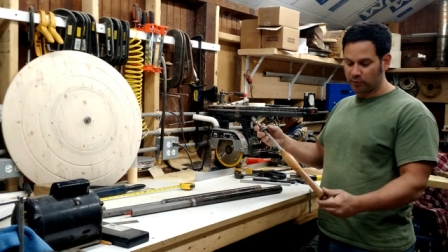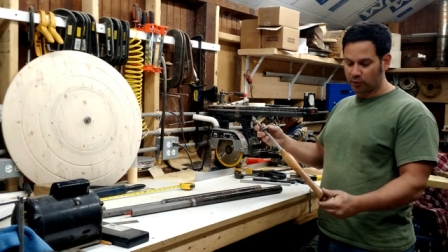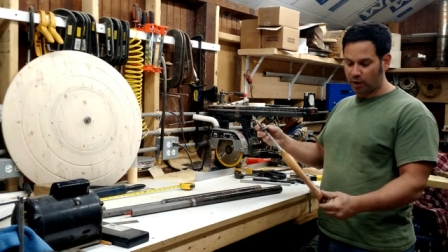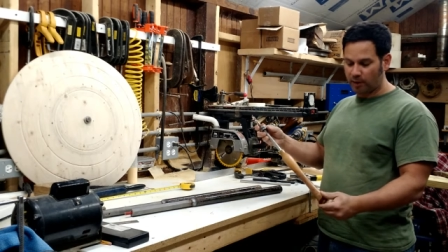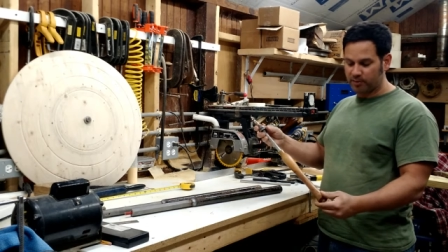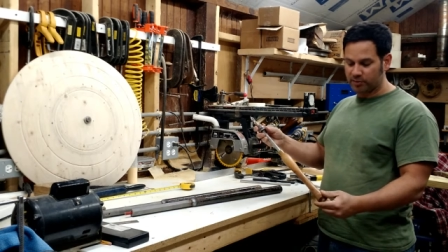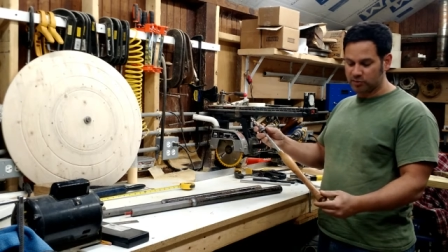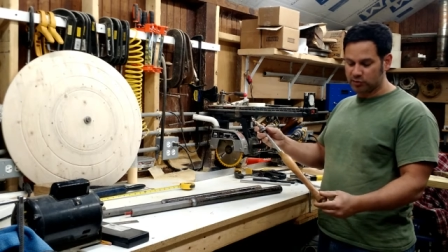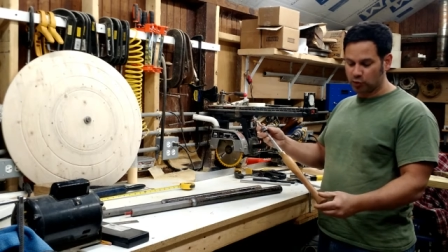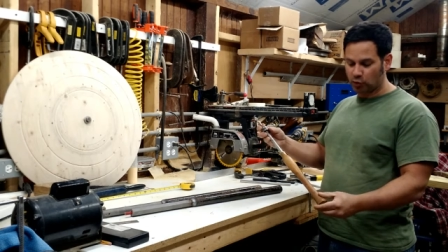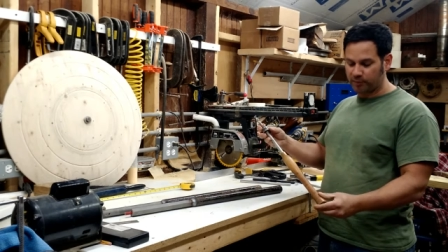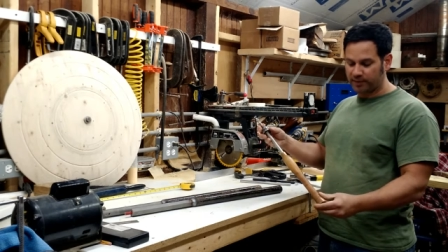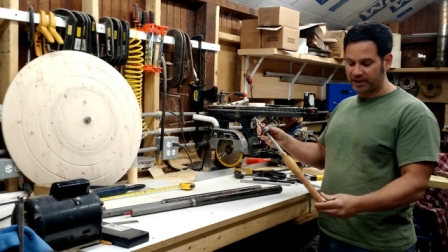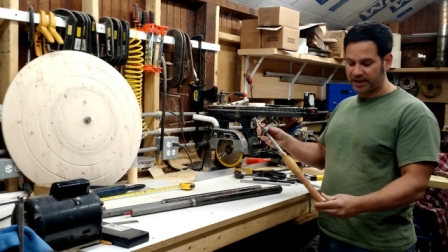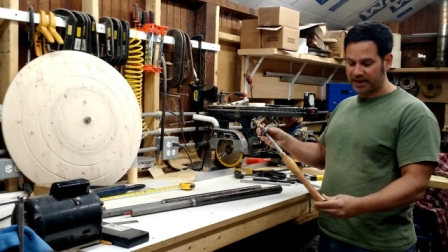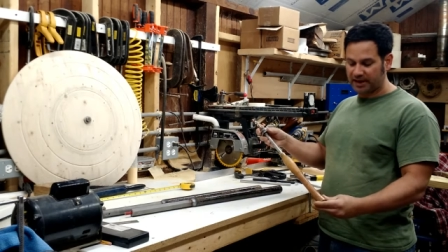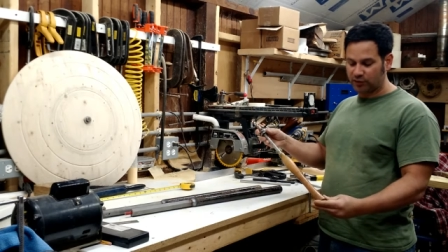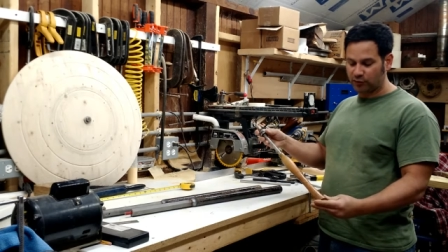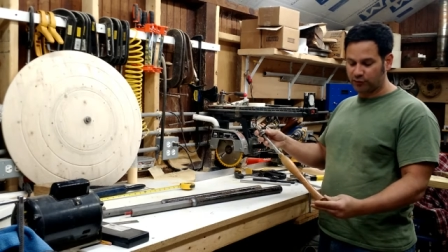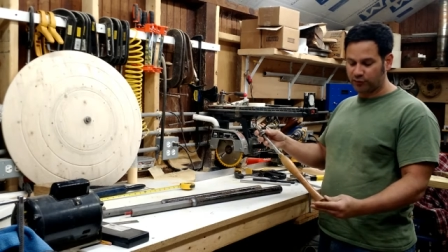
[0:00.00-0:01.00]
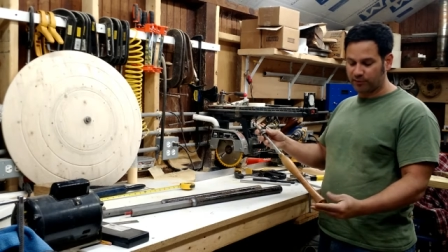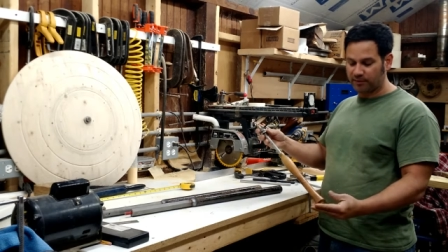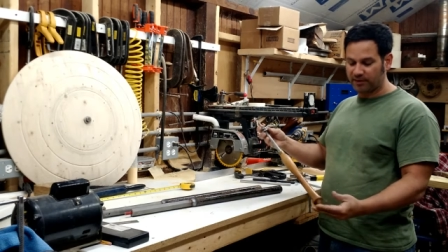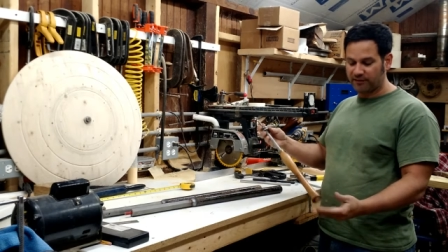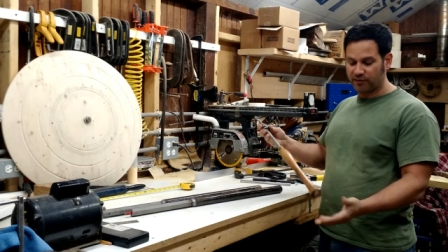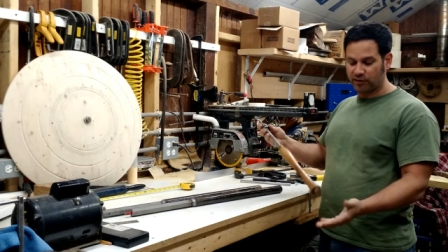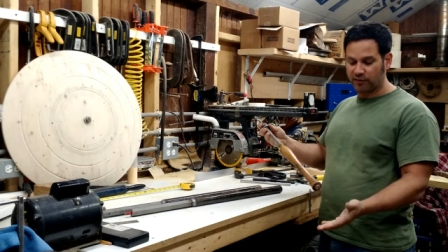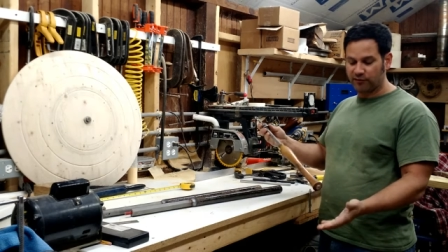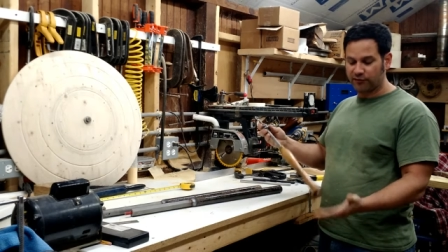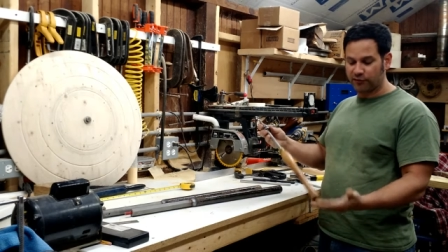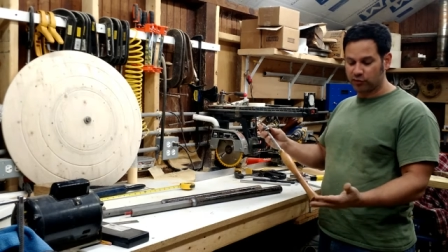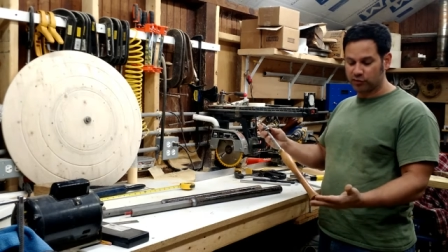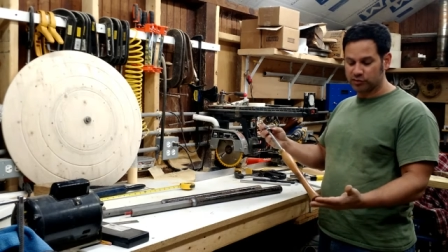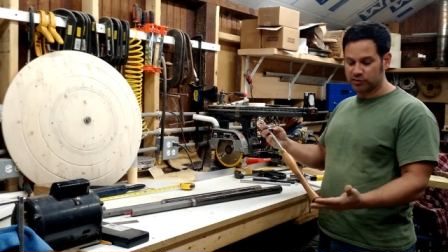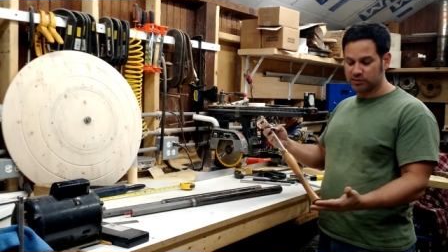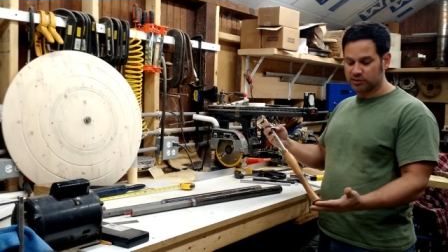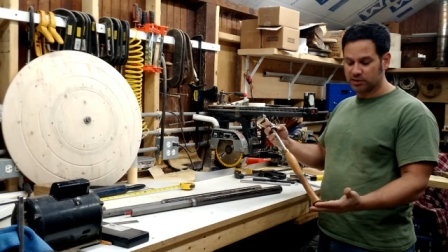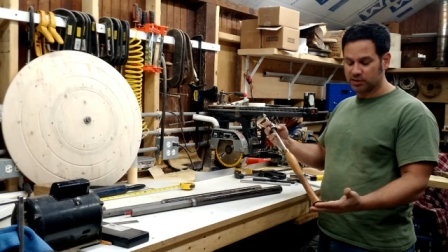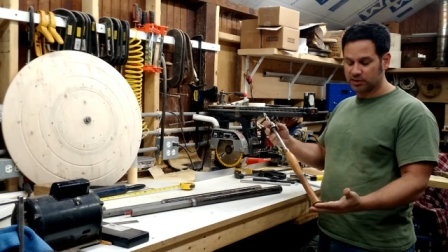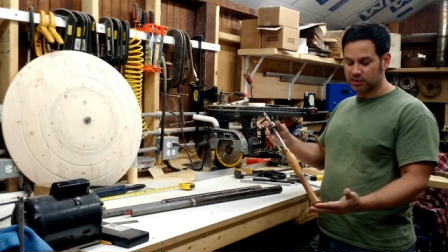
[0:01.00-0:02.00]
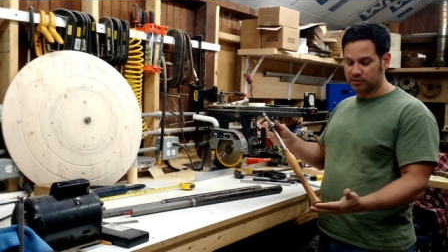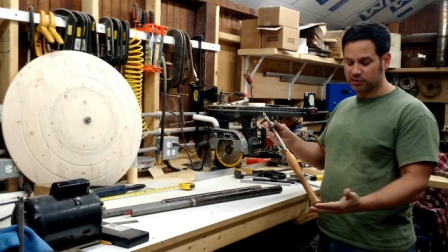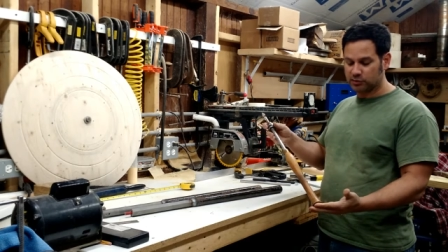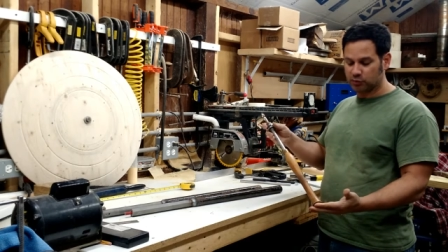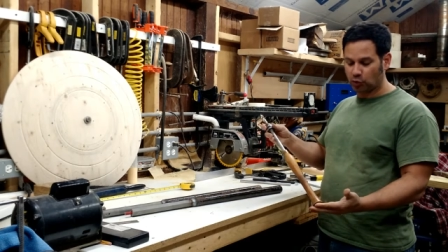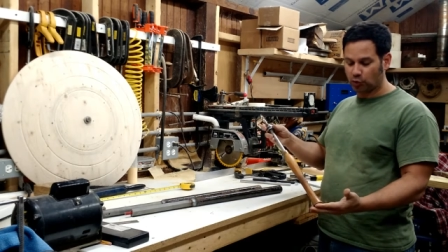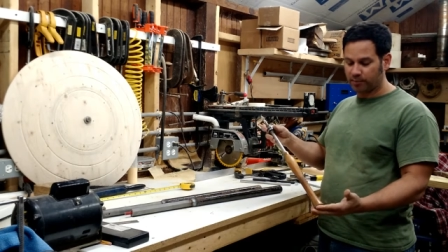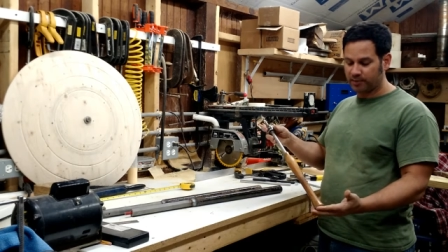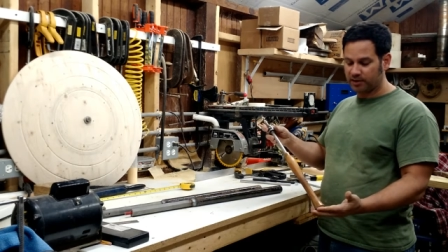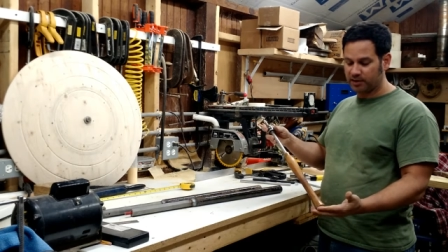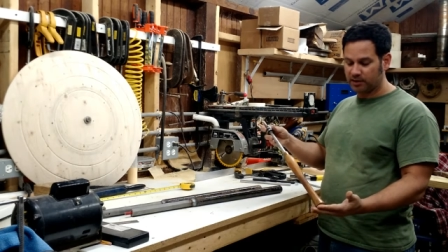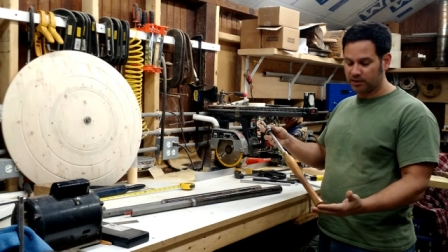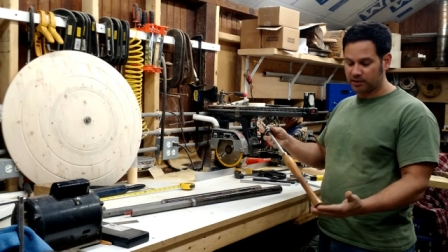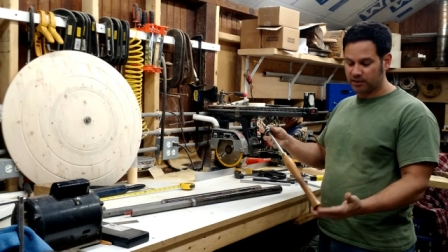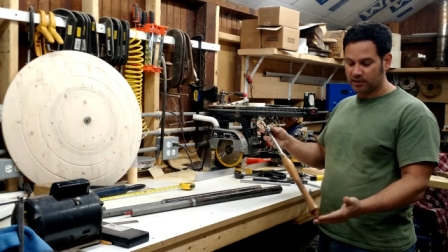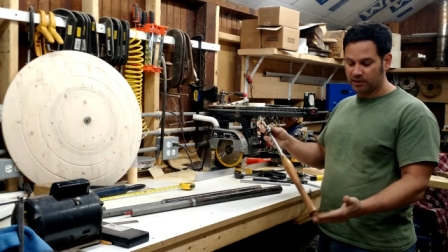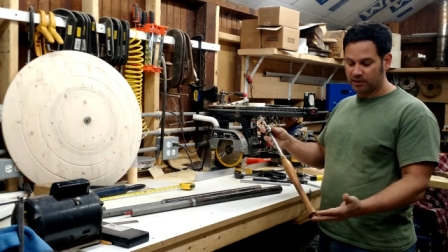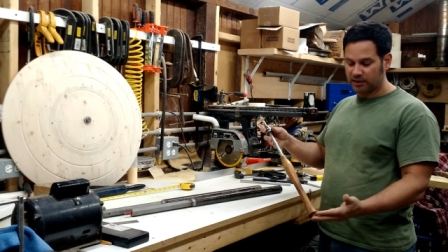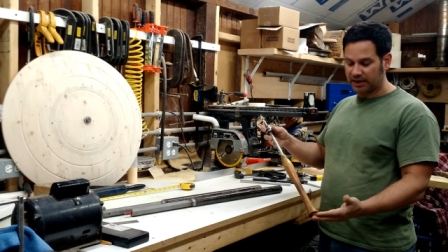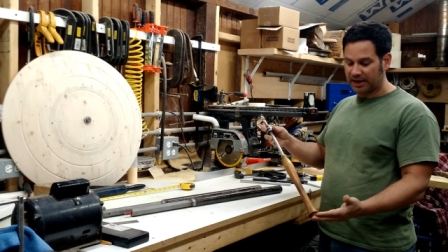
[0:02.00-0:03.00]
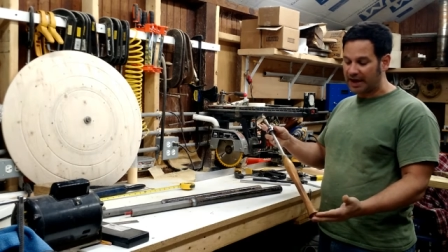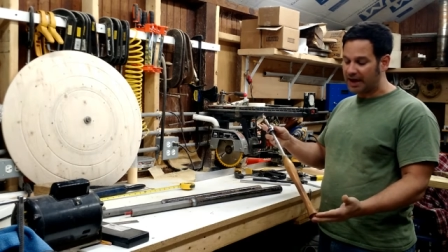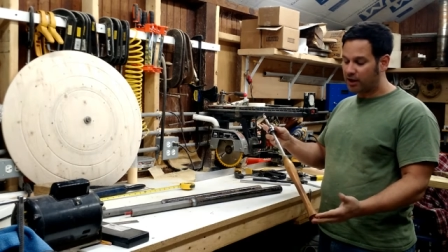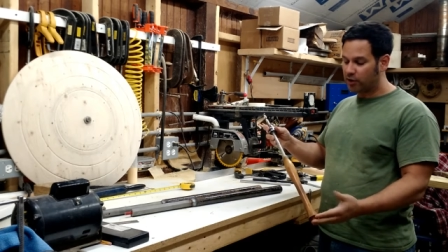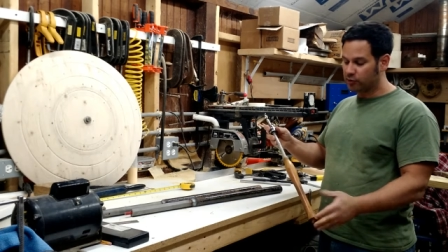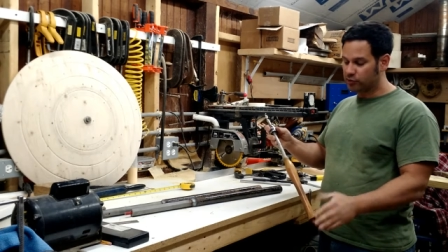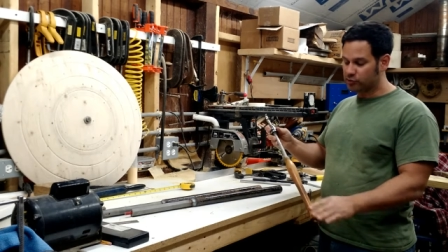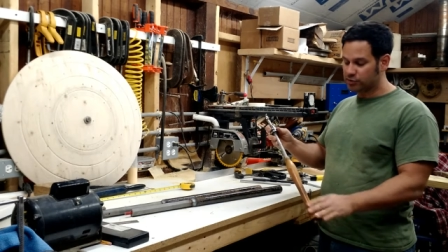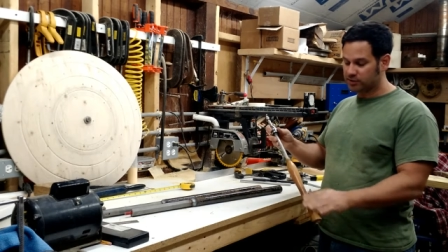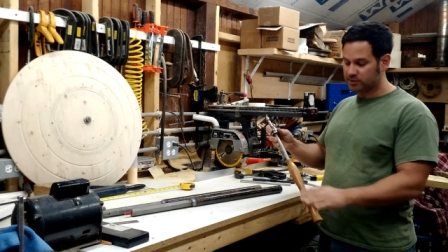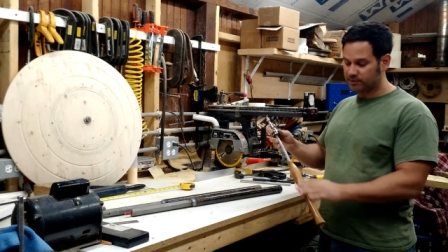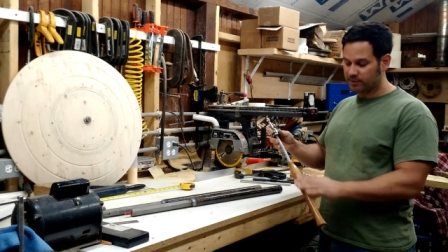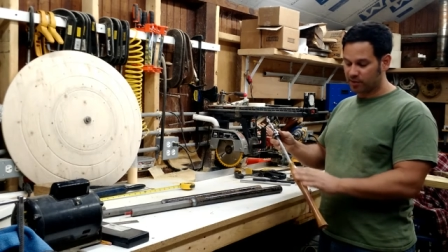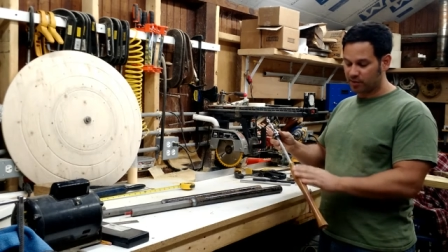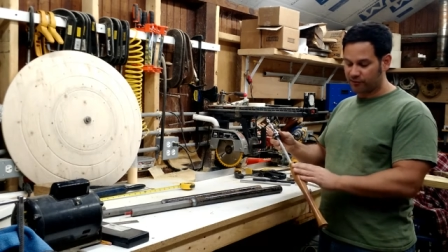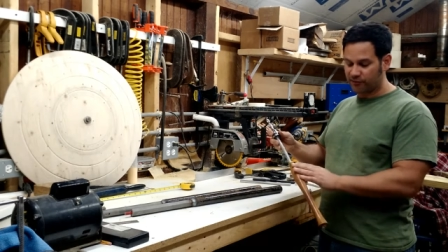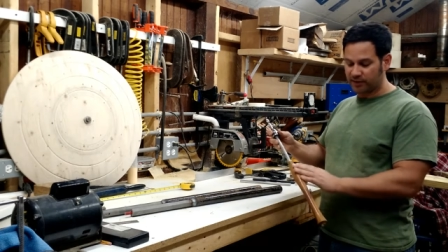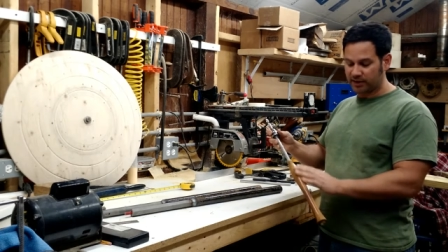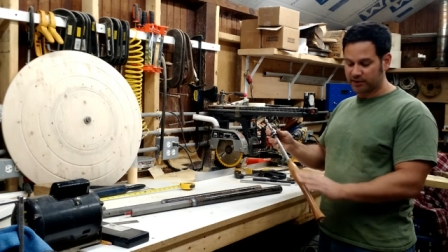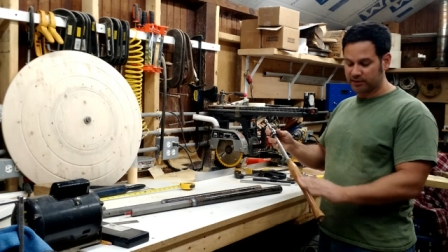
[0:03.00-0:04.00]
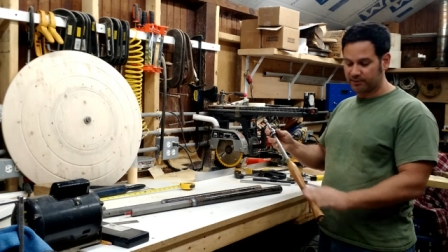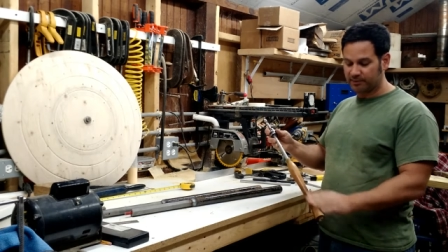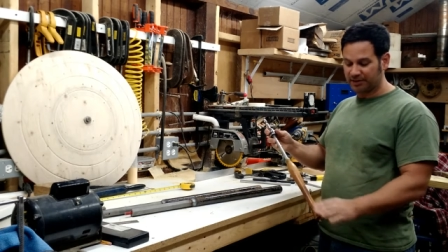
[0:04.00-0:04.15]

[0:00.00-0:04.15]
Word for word: Robert Sorby handle from my very first Sorby gouge, as a matter of fact.